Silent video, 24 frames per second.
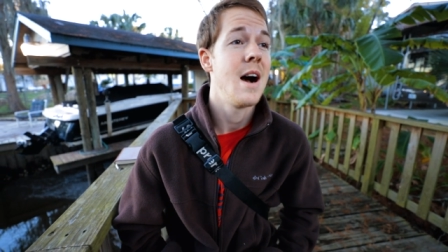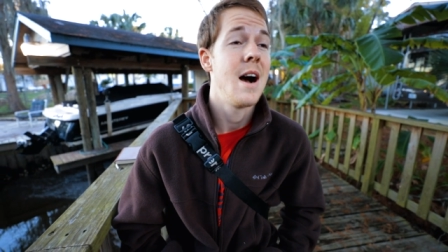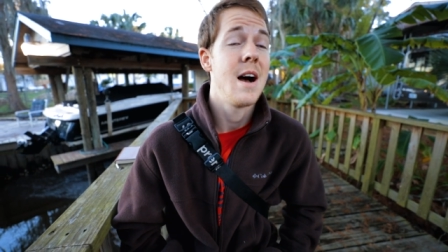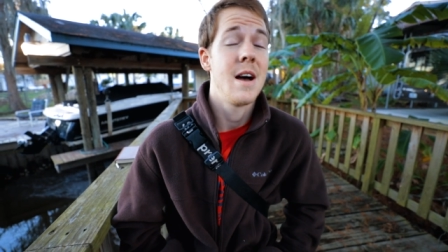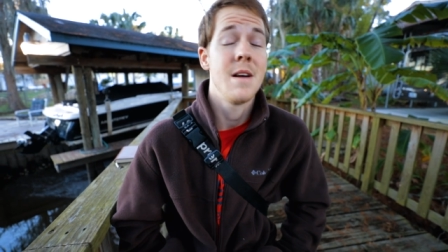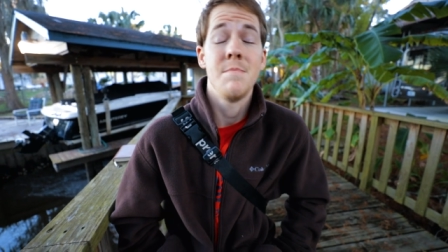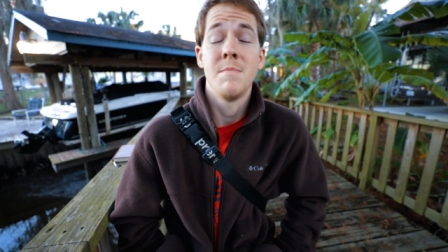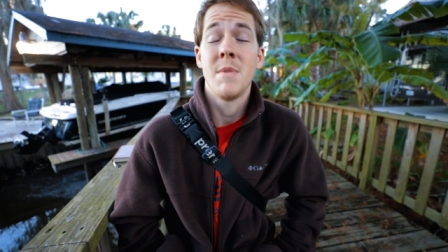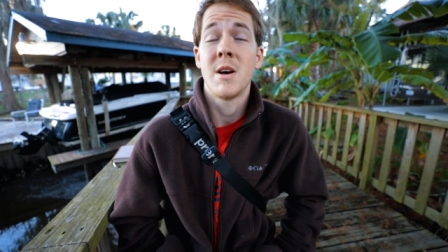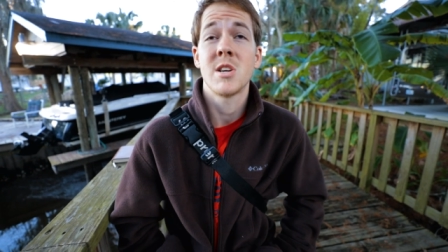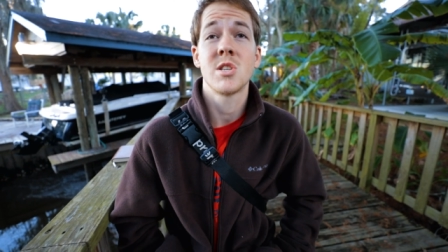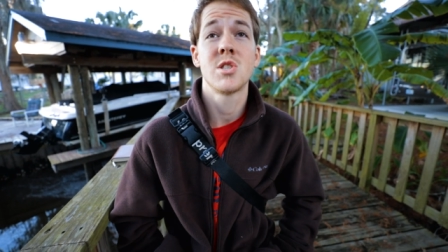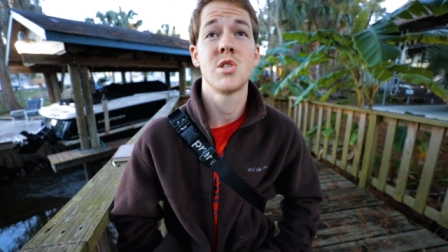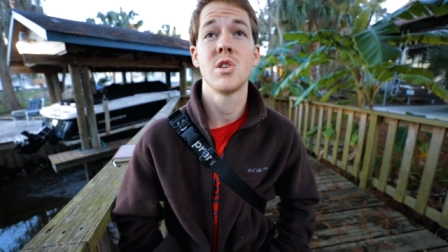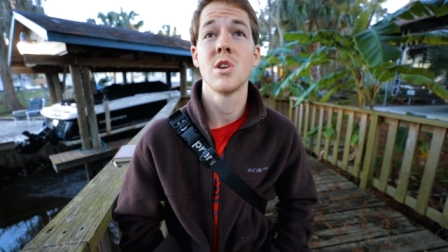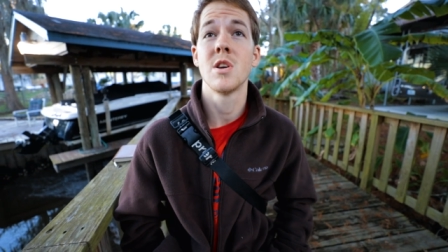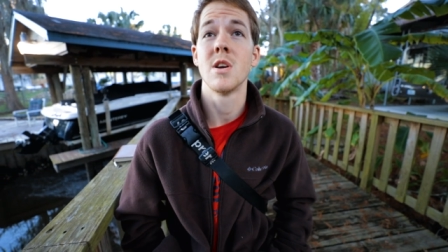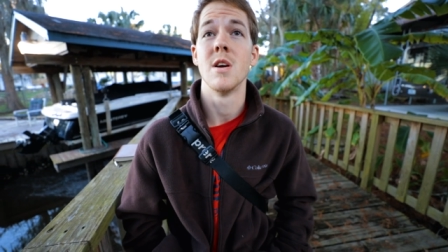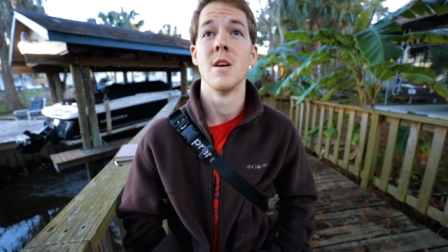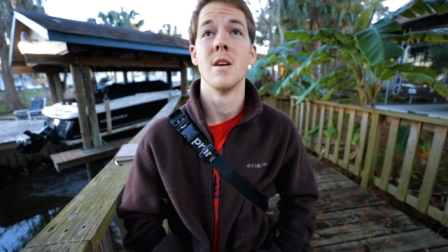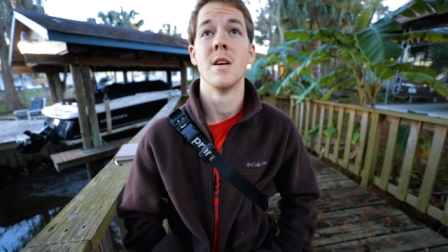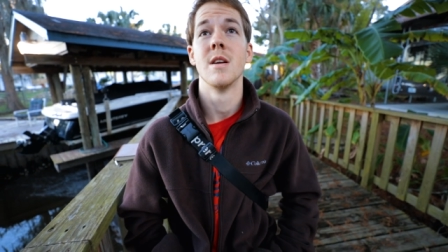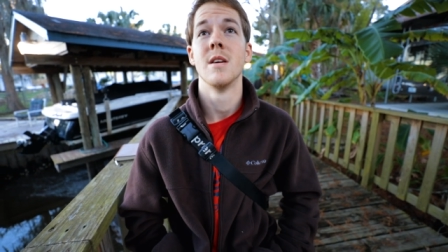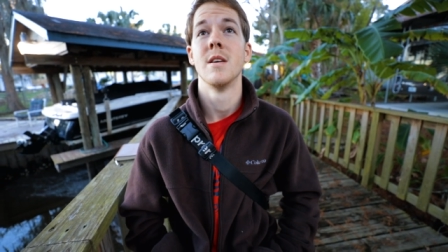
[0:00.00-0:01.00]
I'm not
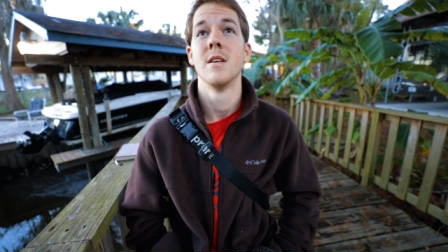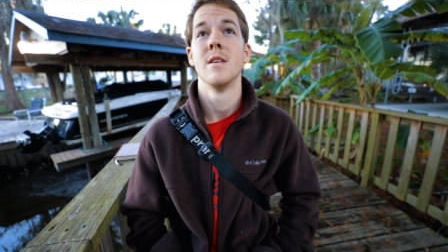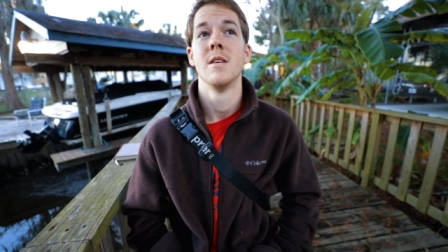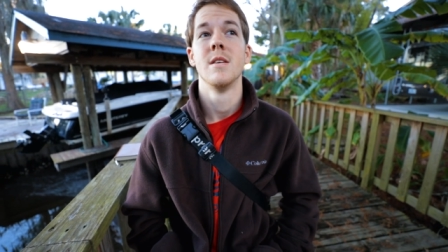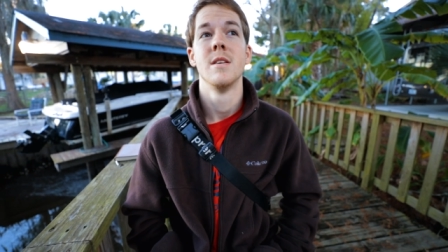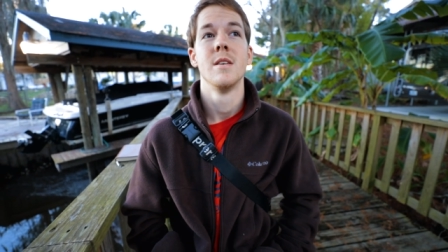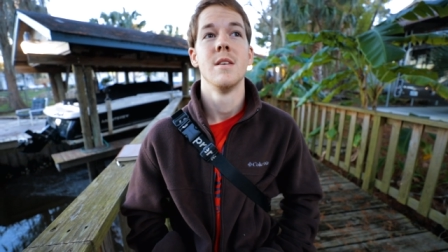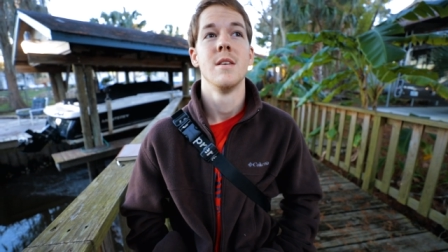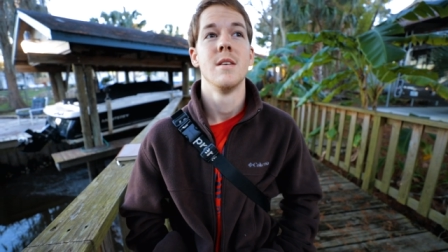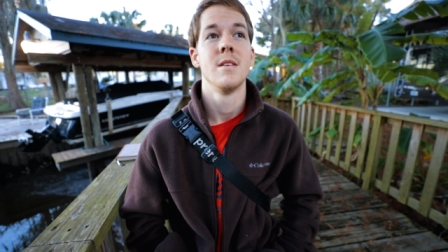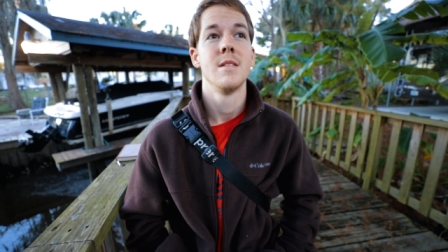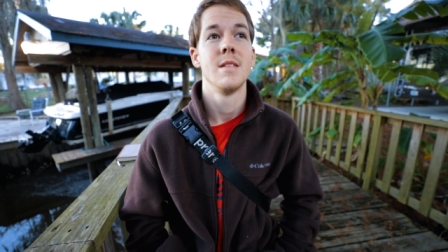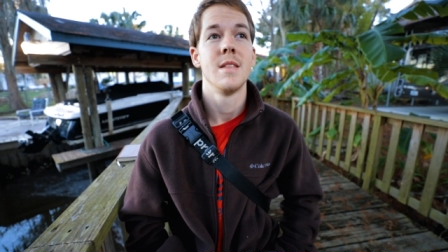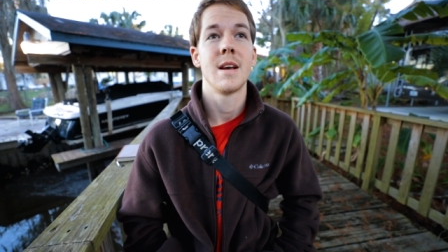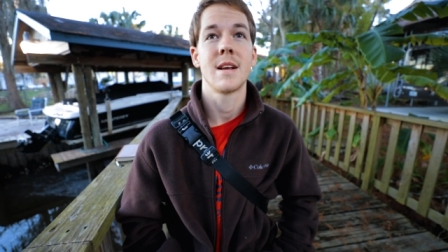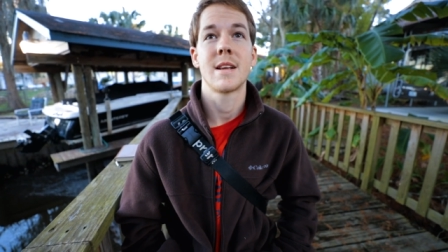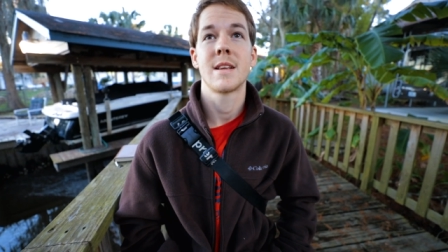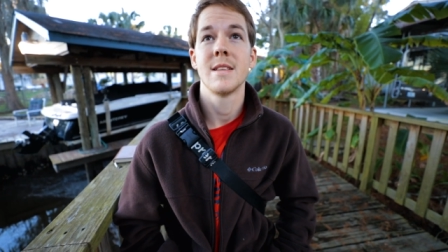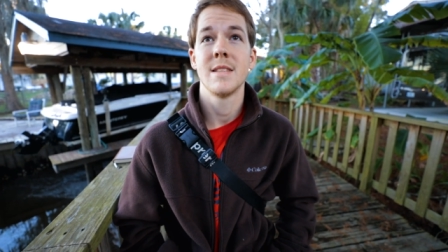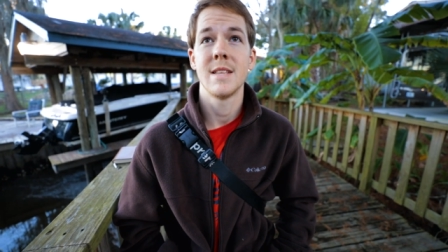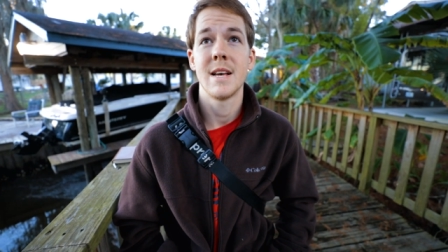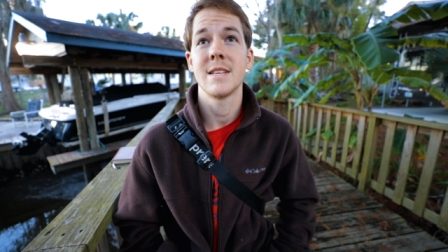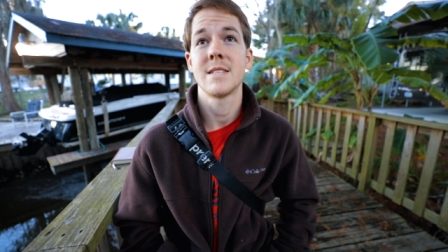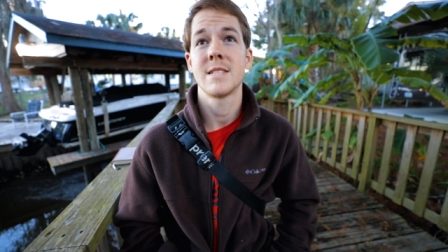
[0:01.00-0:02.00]
sure.
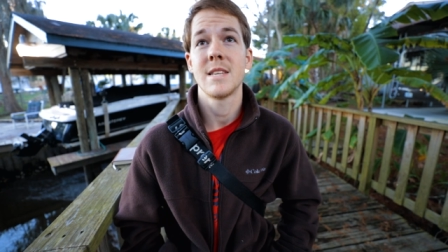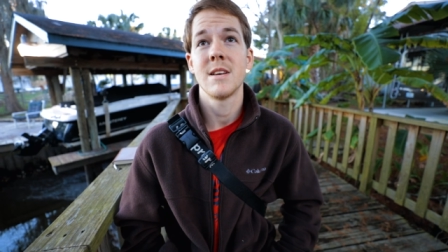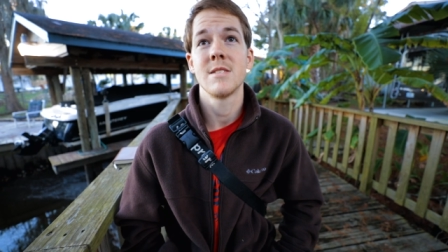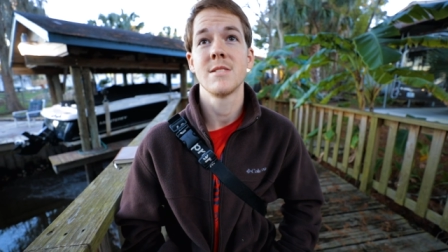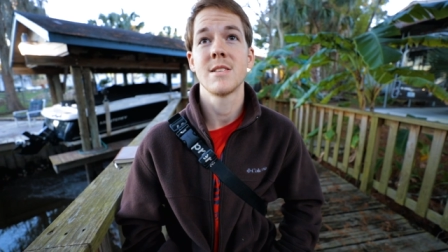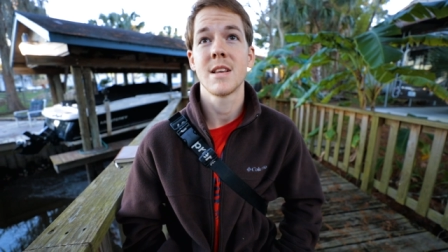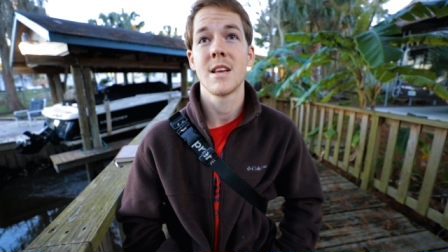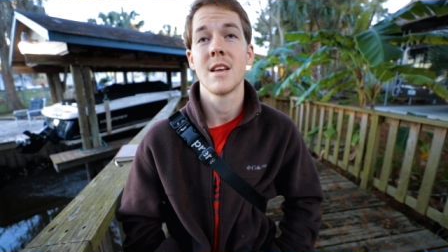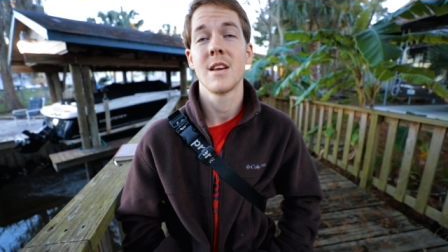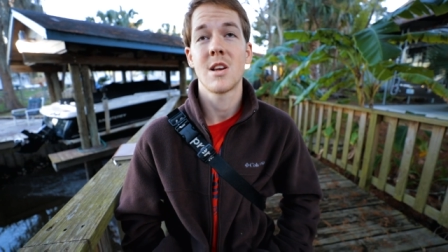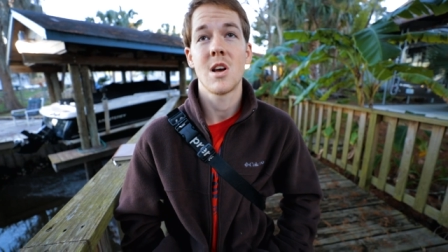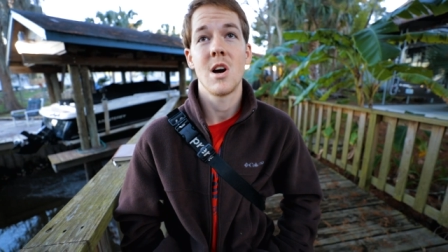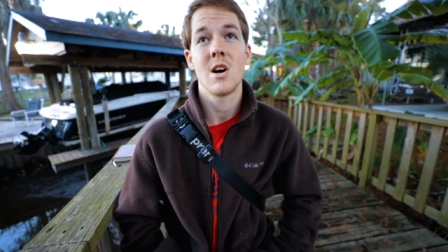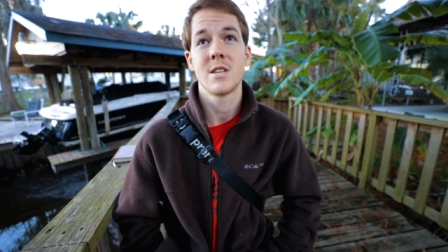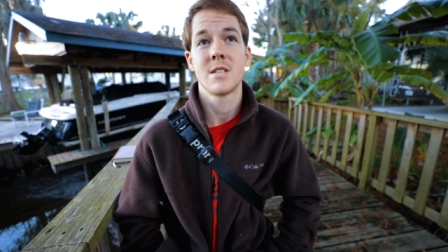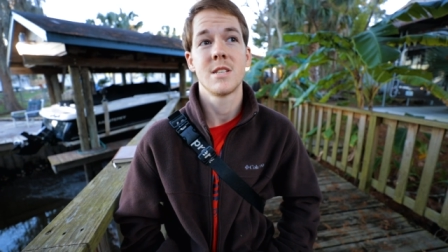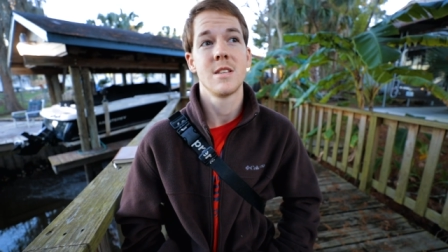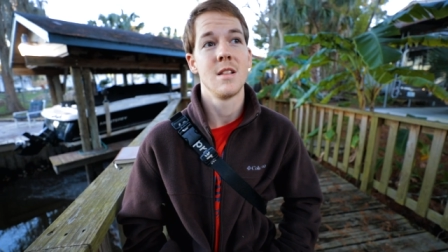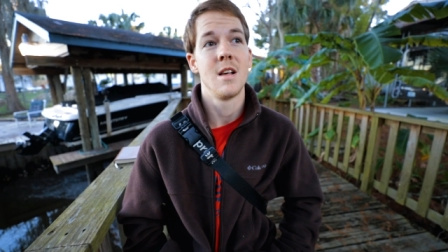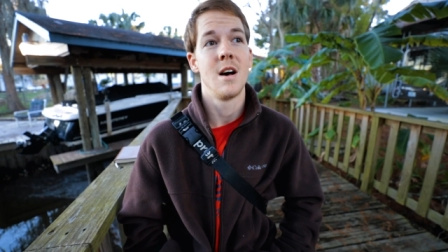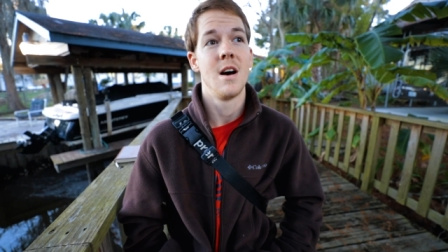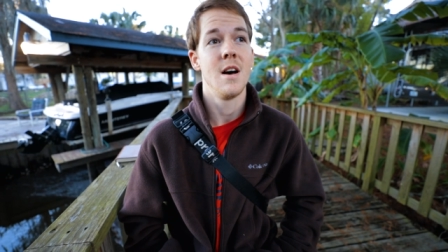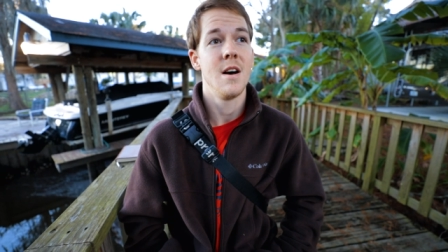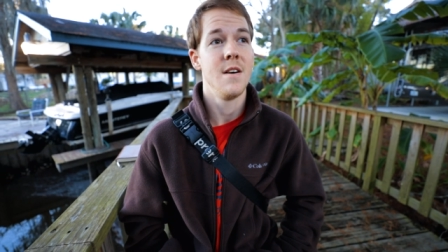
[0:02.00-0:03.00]
Like that sounds like it
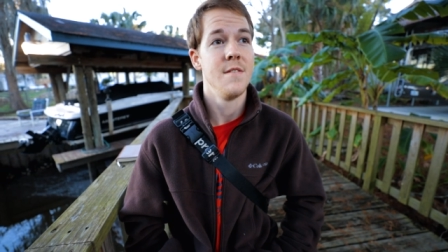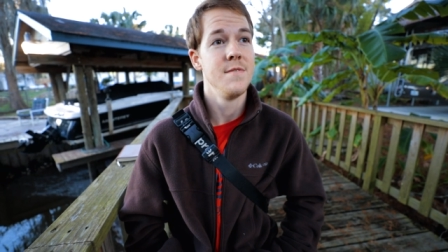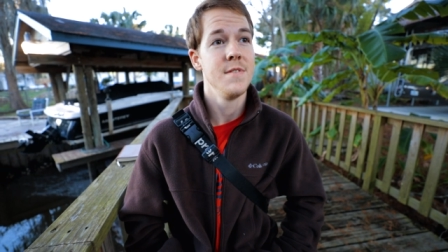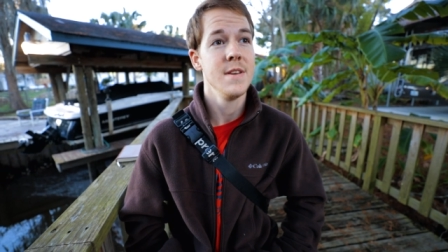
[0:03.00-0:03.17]
costs a lot.